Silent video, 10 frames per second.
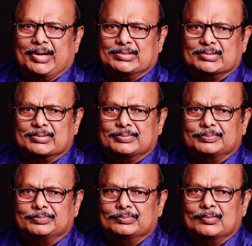passion.
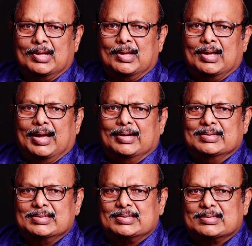
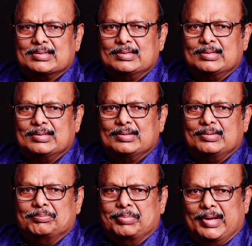And this
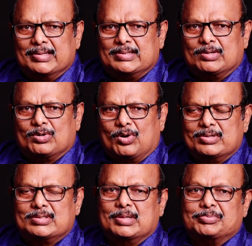basic
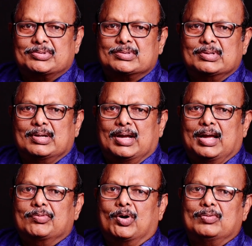concepts
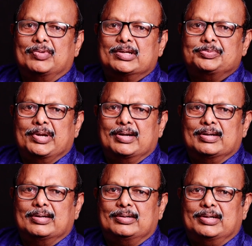I've always
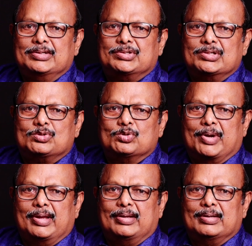been teaching to
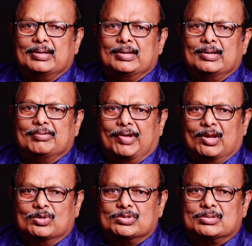my
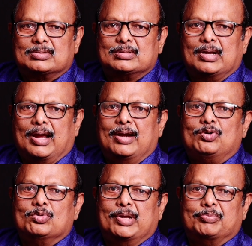fellows
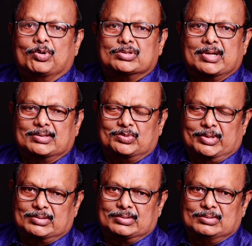and to my
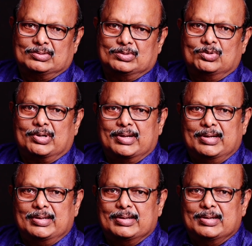postgraduates, who
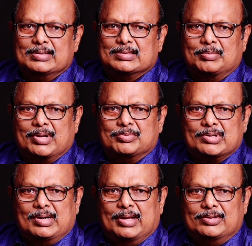really sometimes
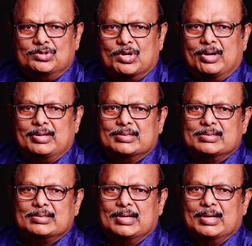really enjoyed
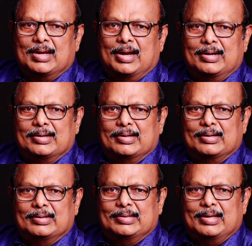this, and
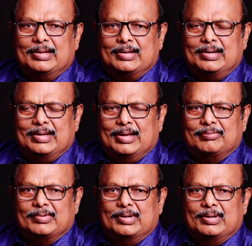they really
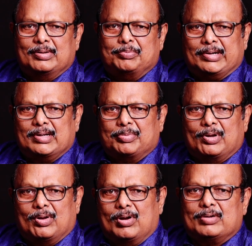have picked up a
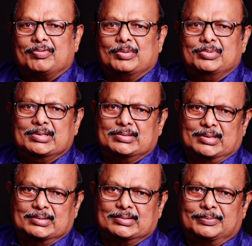lot from these
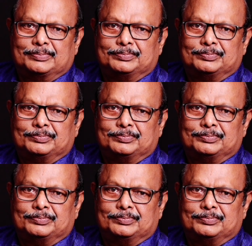things.